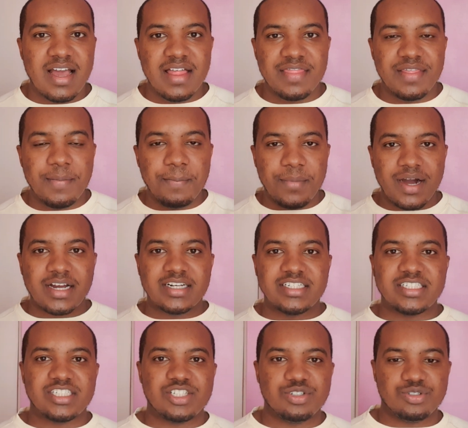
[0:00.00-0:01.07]
the
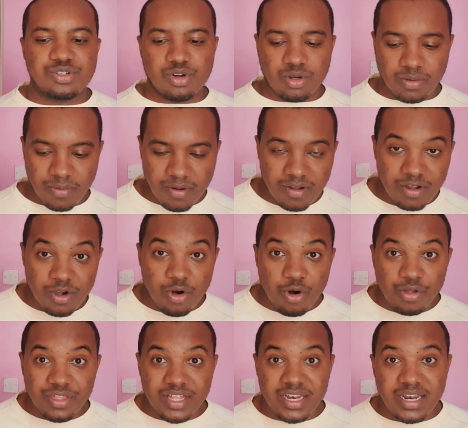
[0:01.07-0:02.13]
magnitude or
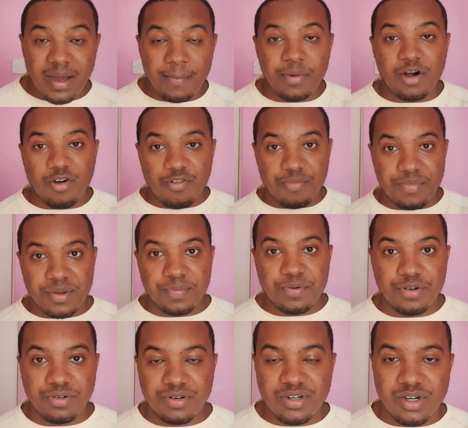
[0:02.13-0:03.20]
the number of
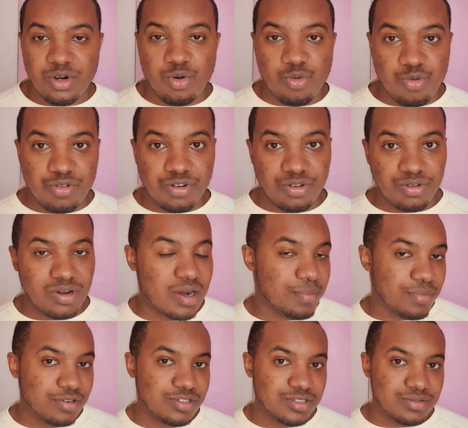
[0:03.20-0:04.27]
people who know
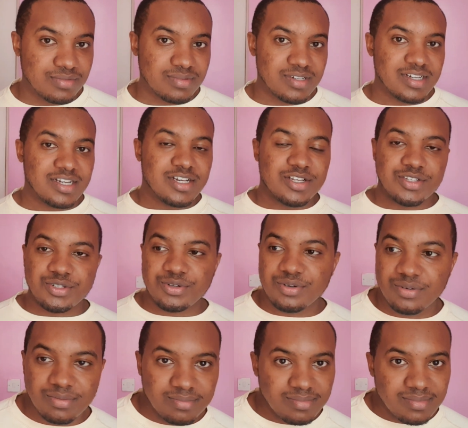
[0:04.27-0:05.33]
about you.
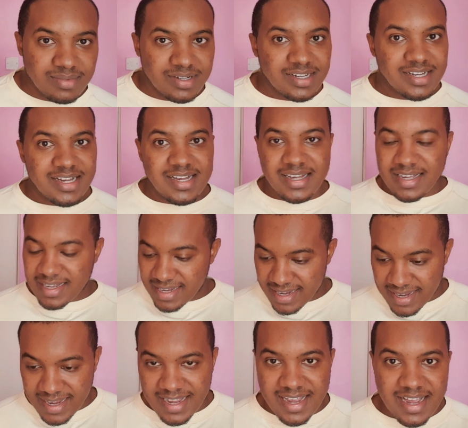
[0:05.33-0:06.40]
So
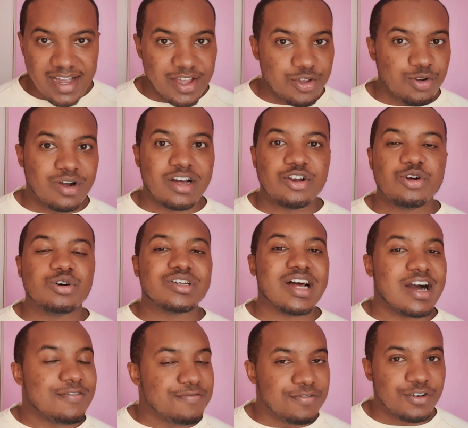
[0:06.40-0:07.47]
you cannot
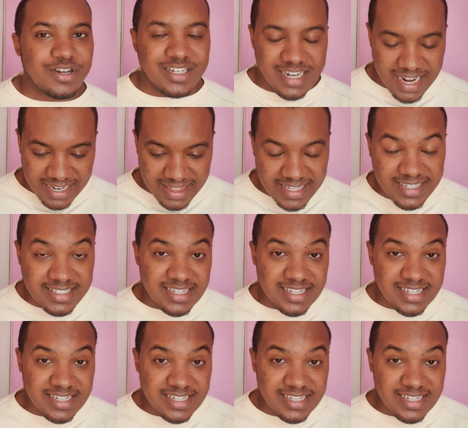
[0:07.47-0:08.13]
avoid, at this